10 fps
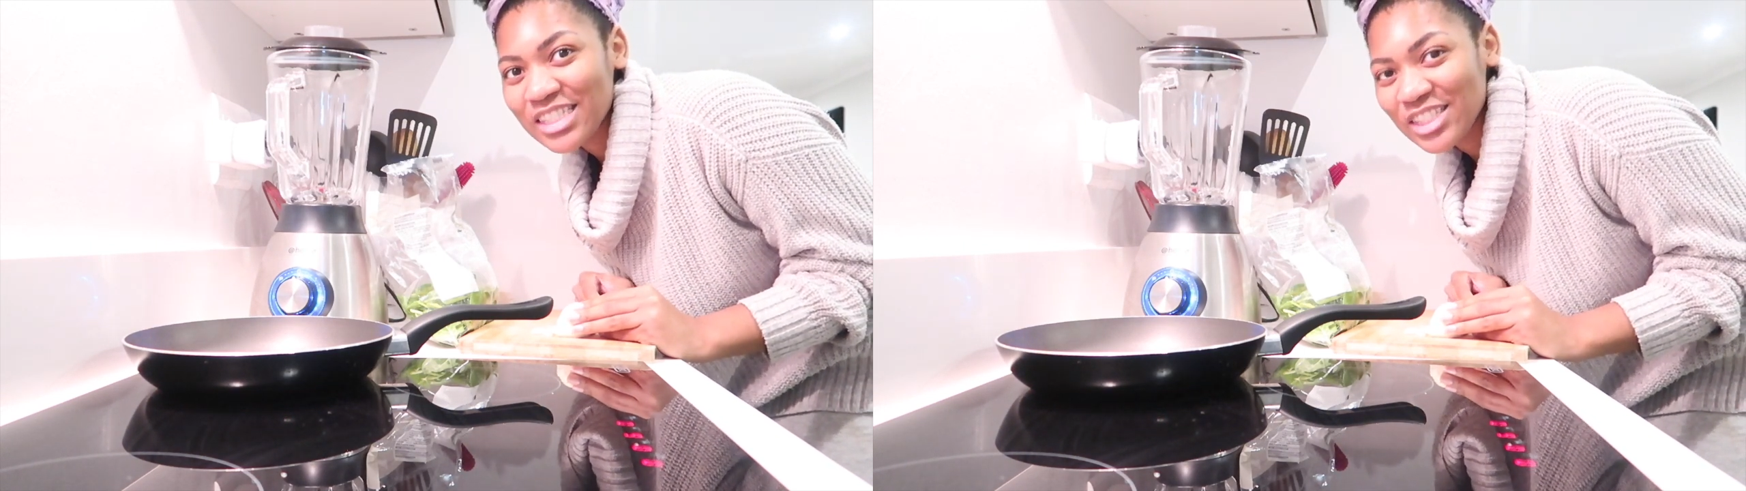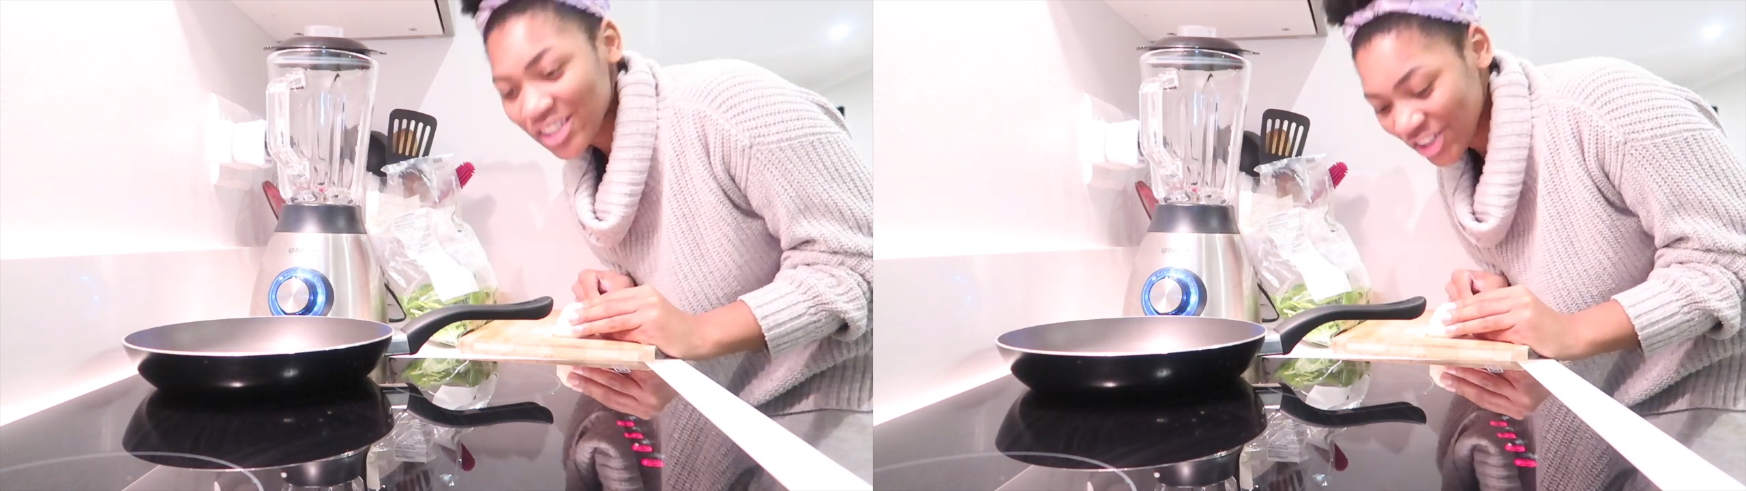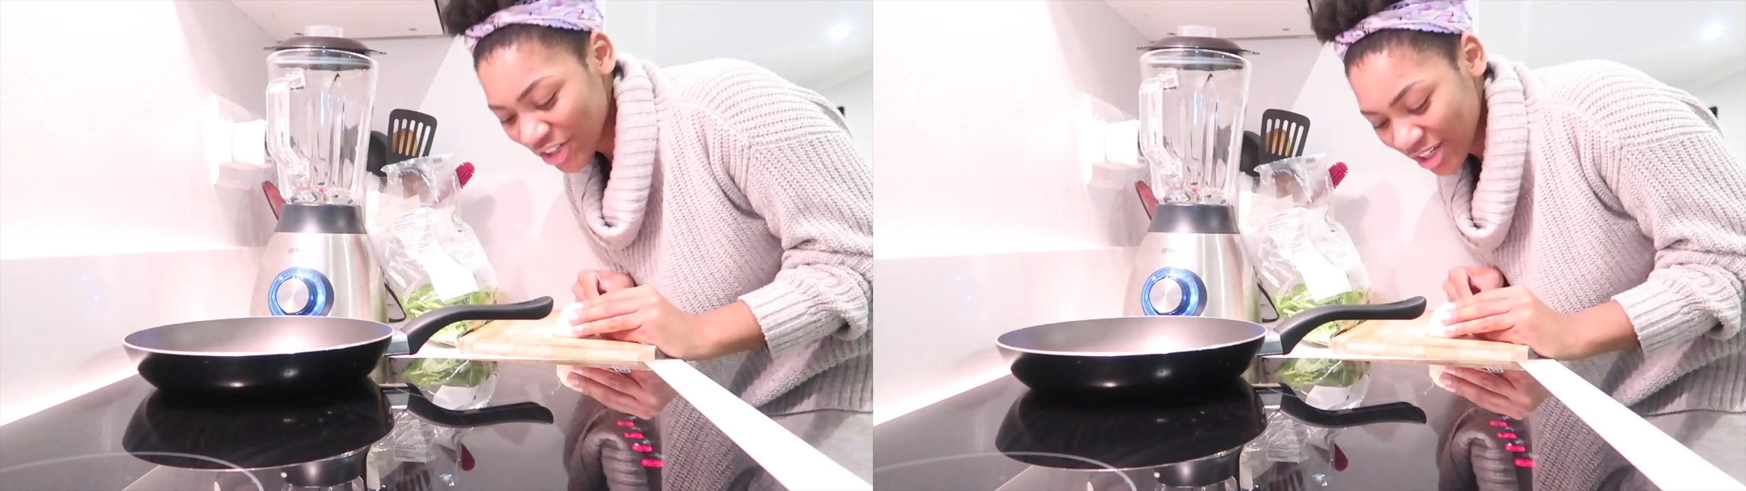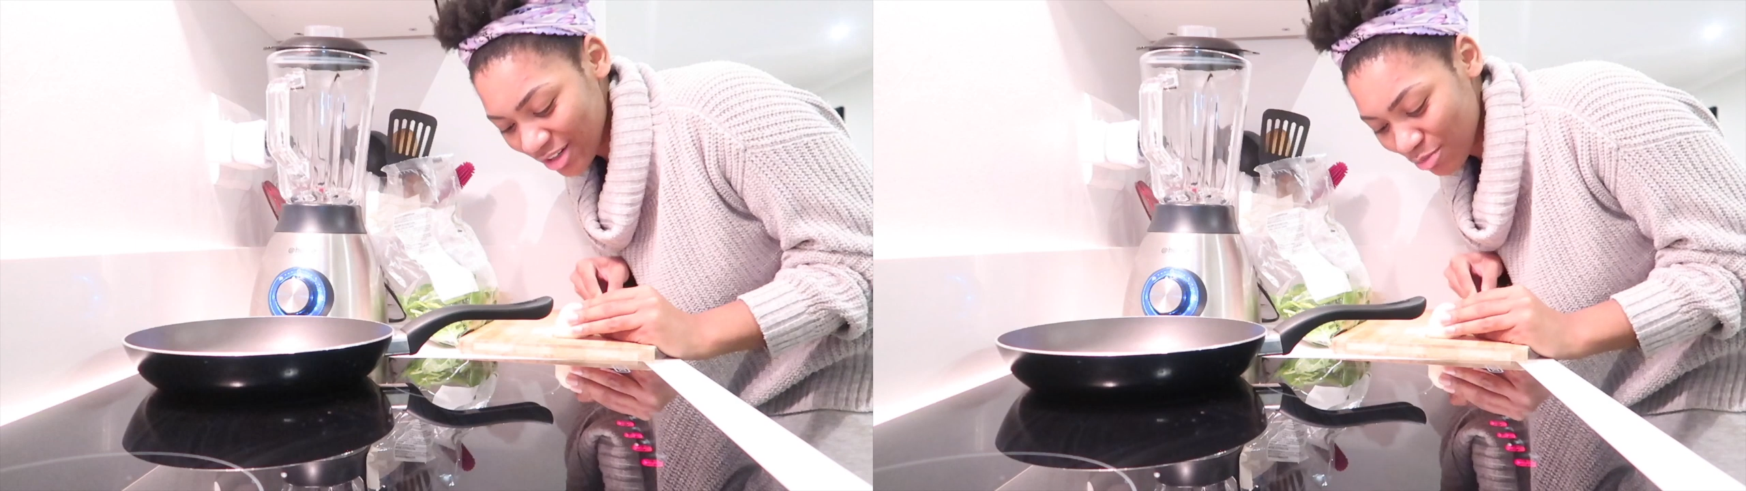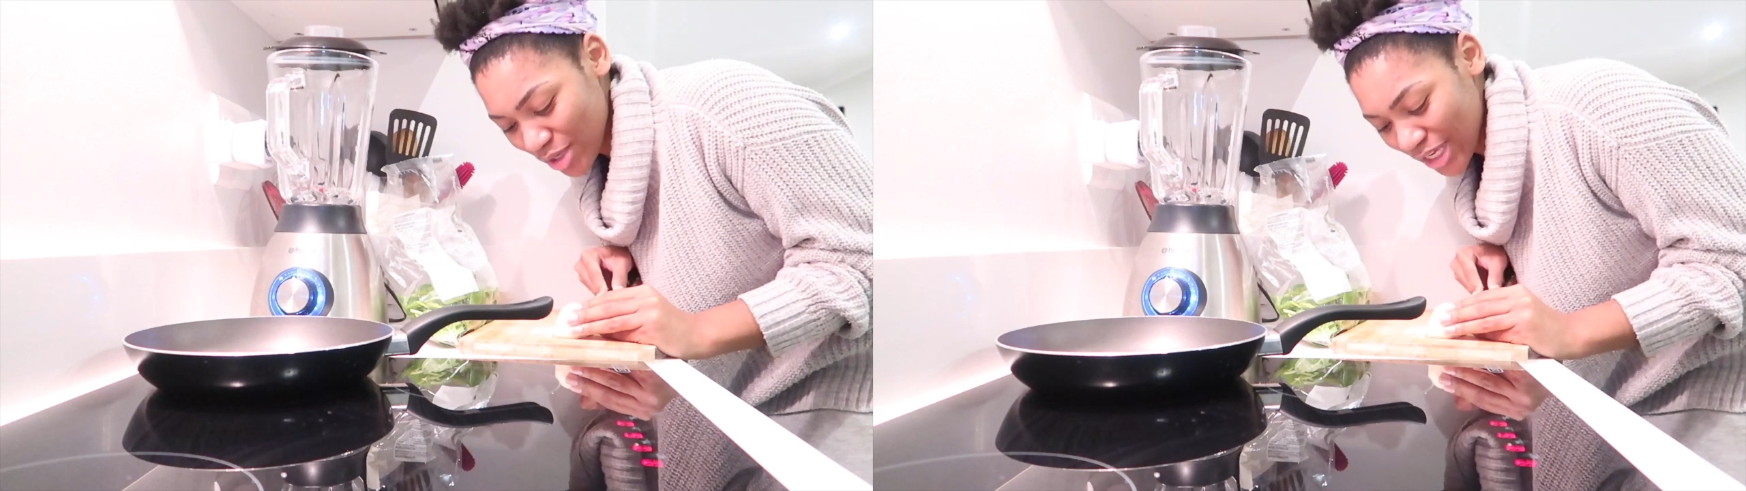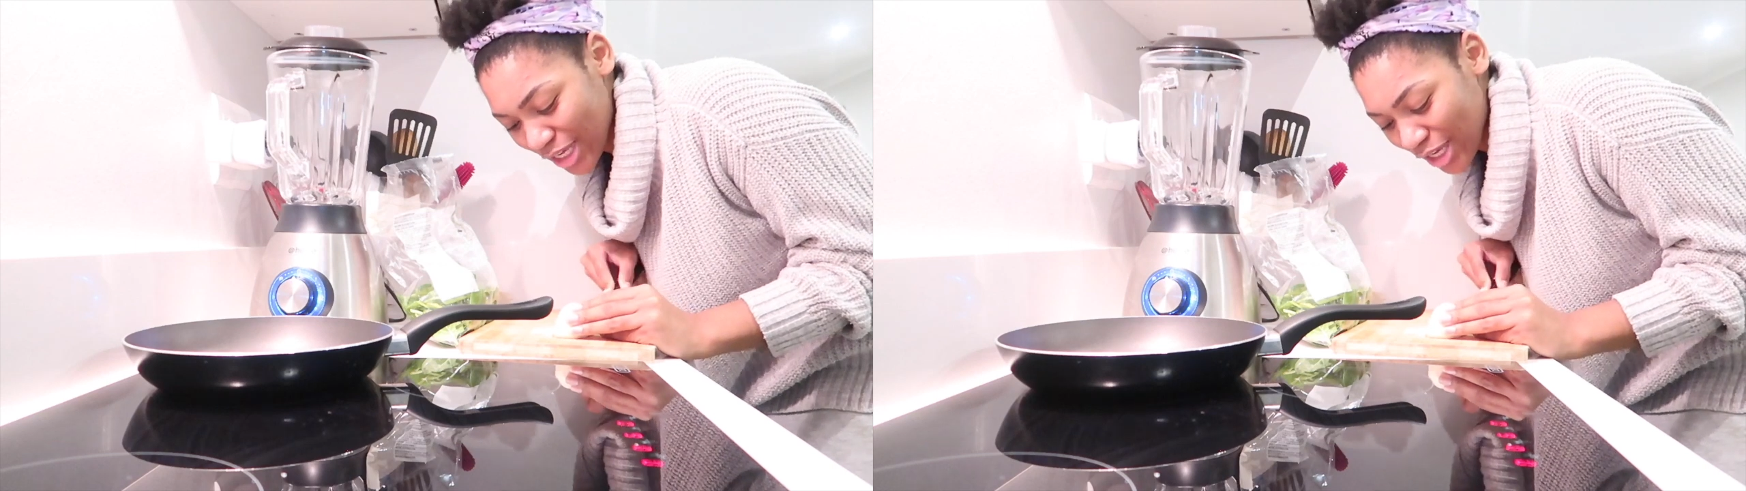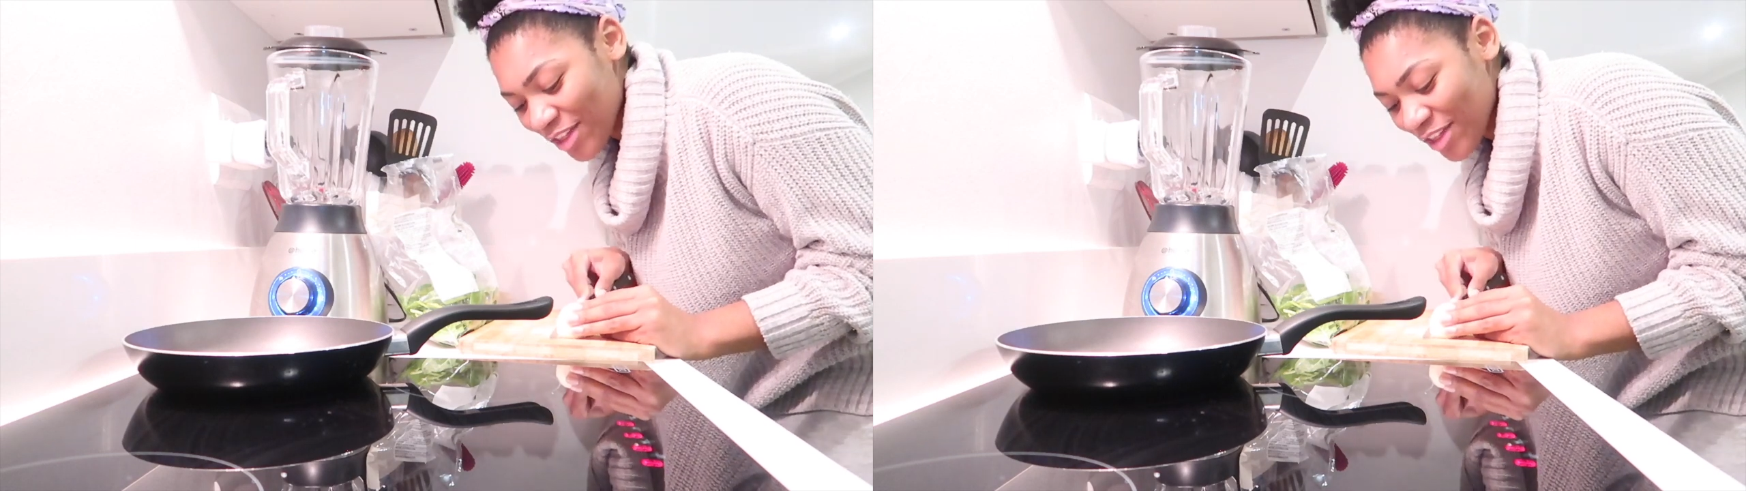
just triggered me.